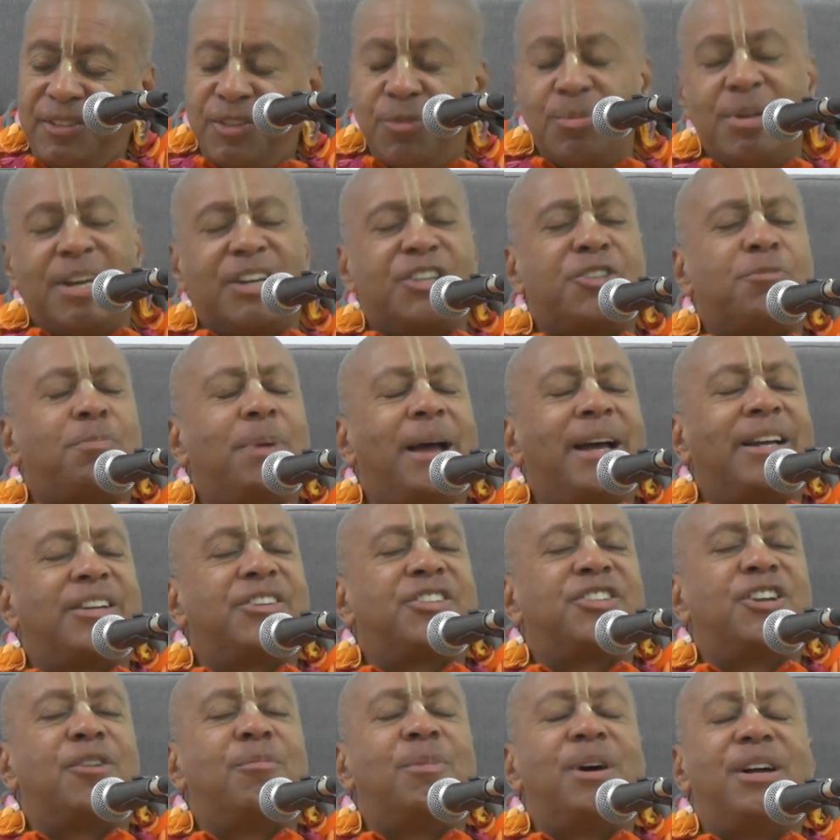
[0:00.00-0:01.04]
Do we
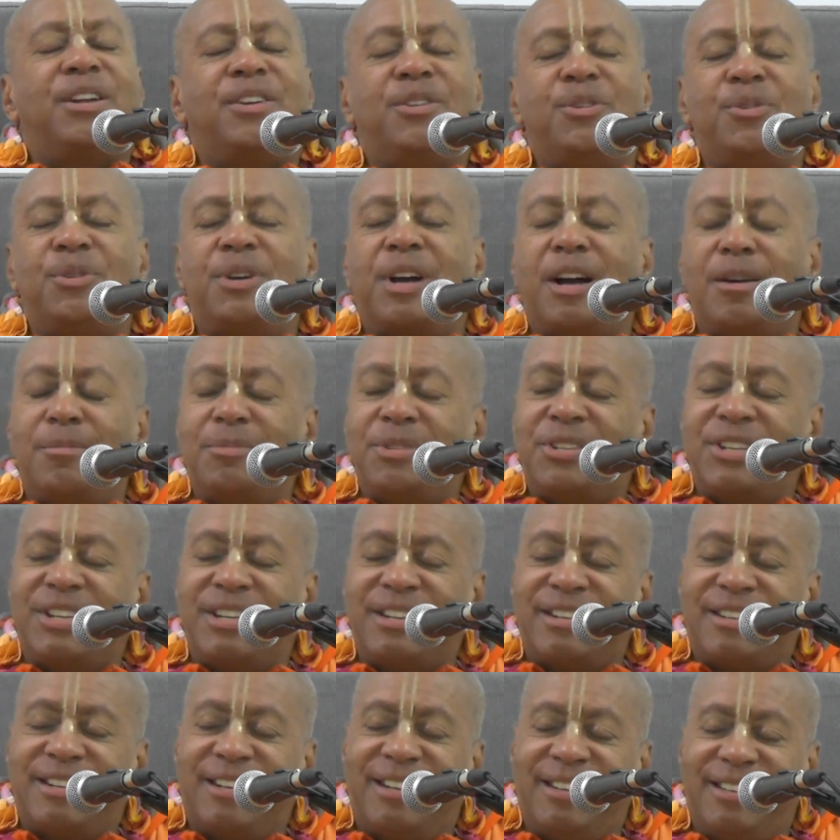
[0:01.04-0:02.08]
expect someone who comes
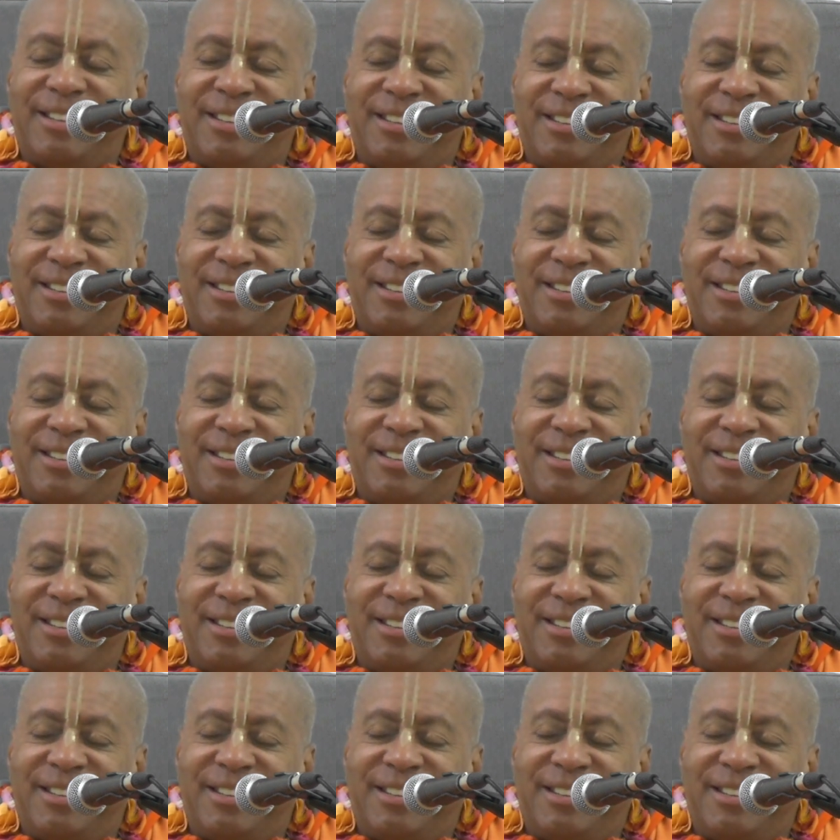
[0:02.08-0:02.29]
here,